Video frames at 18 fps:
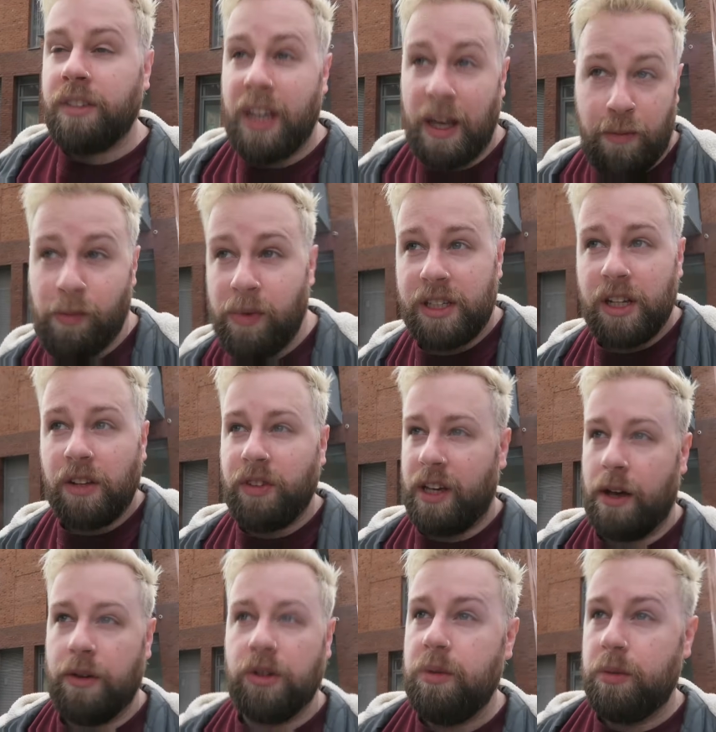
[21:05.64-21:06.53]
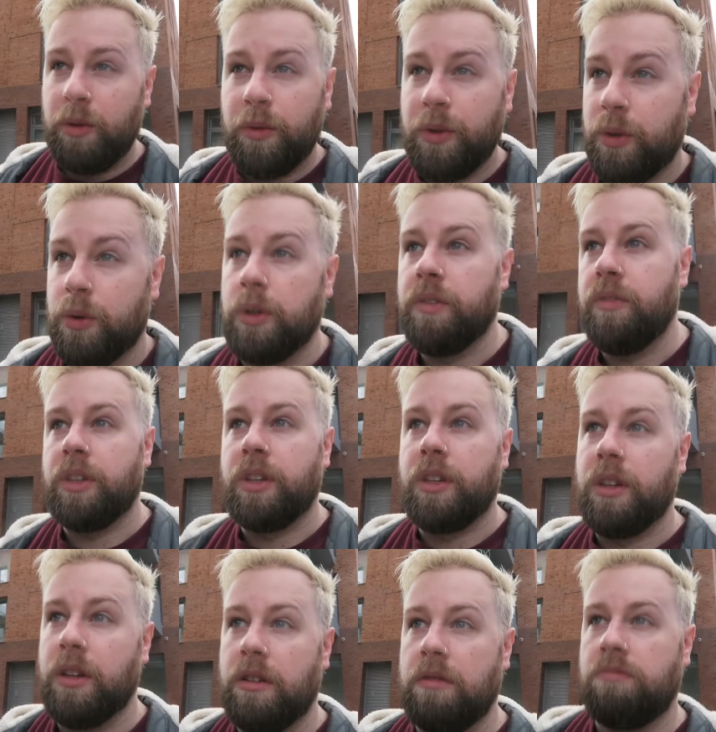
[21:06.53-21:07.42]
keeping myself accountable with all of
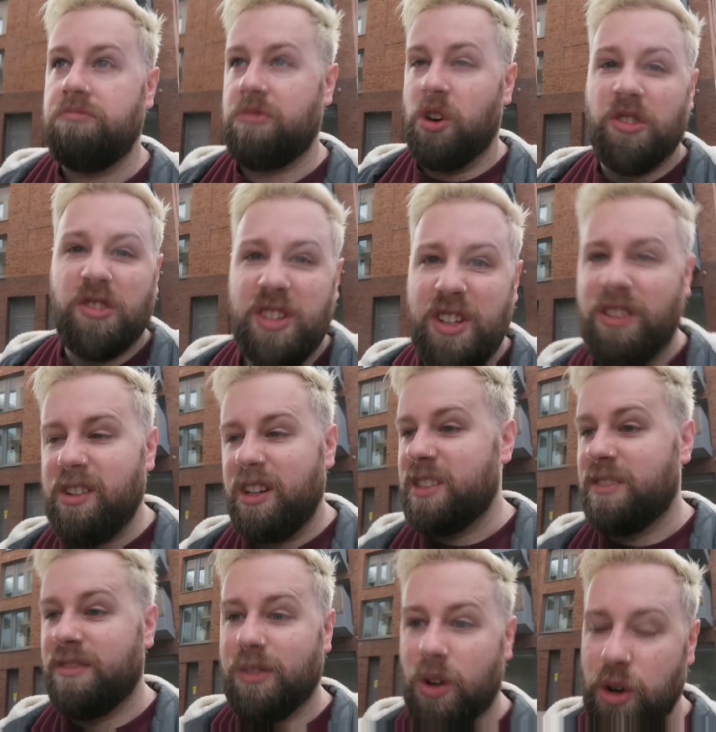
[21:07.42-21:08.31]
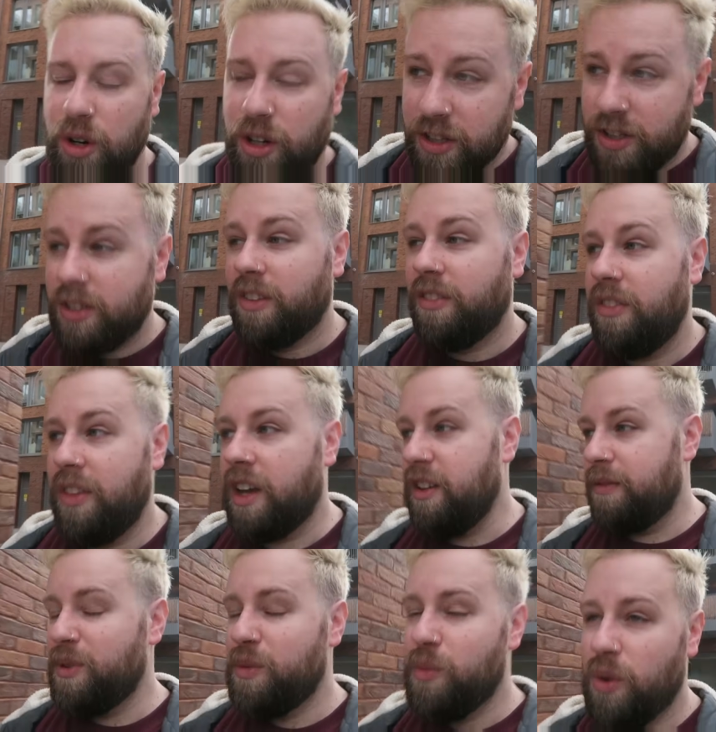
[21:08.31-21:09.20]
the content creator vlogger stuff that
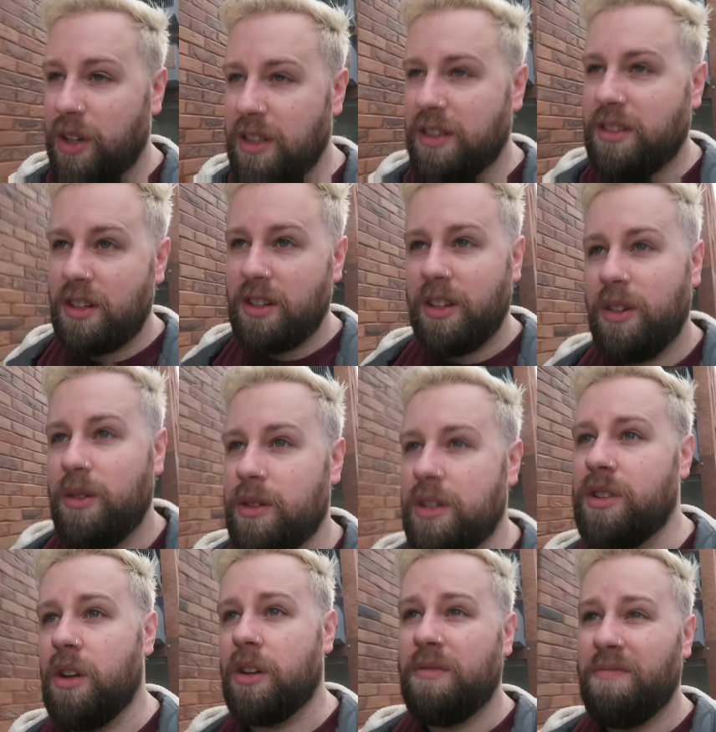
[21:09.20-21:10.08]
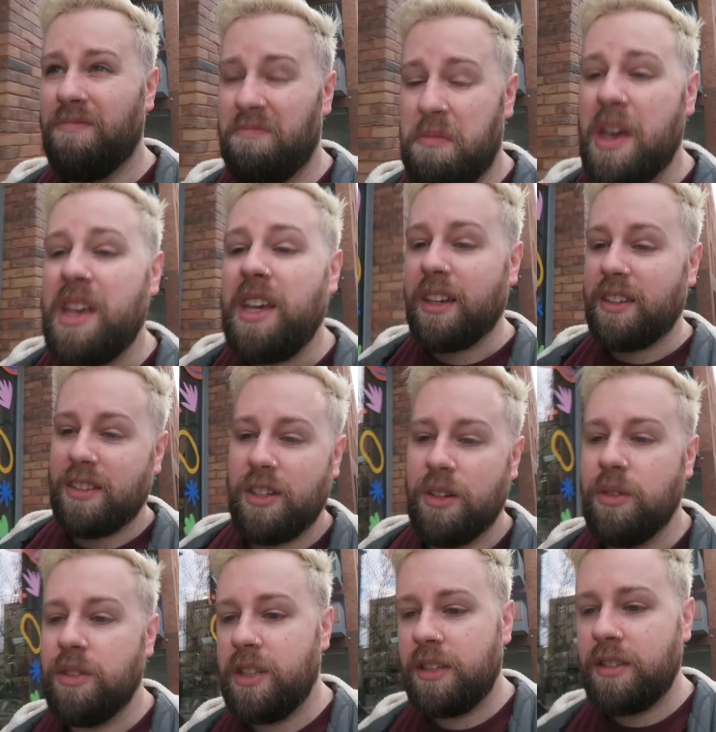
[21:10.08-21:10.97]
I've been wanting to do and not make
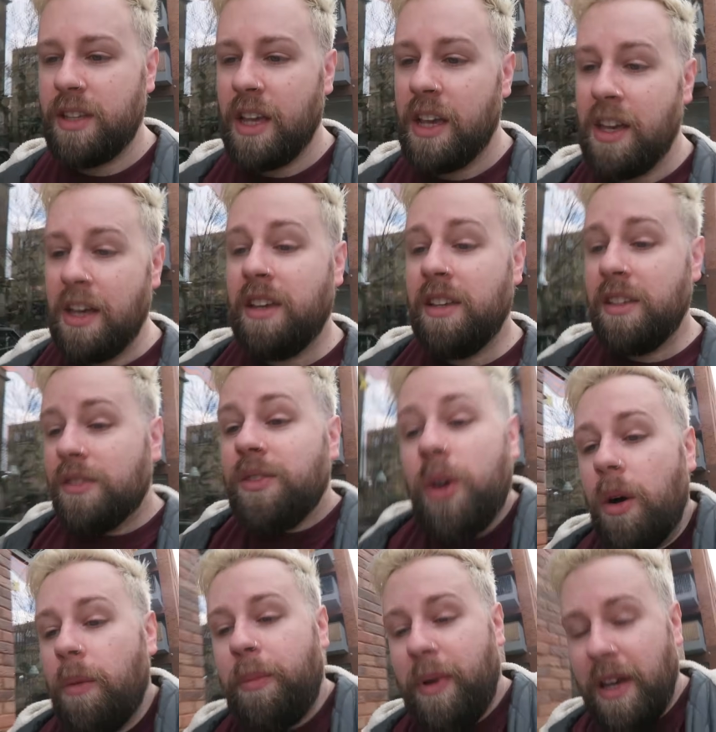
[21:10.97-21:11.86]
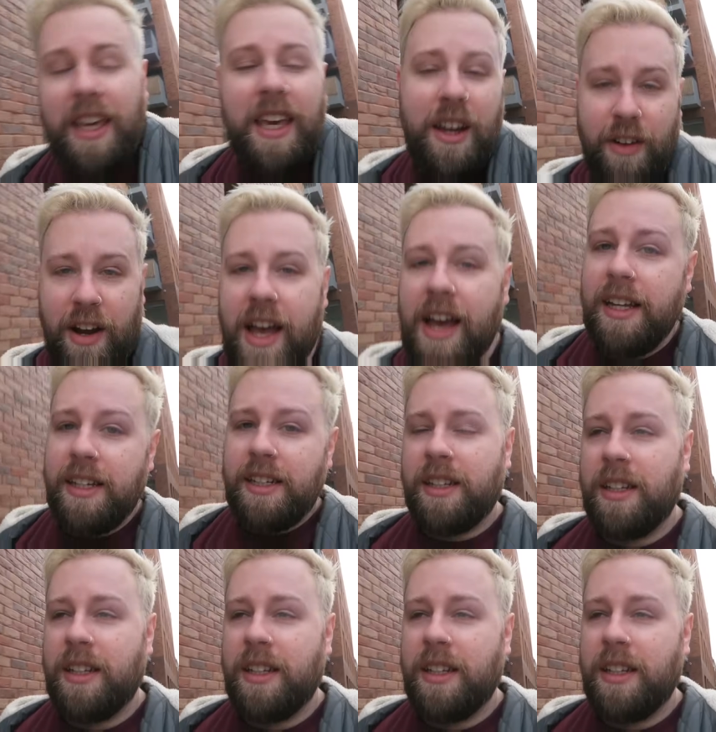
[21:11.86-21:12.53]
excuses. This has got a big year ahead. If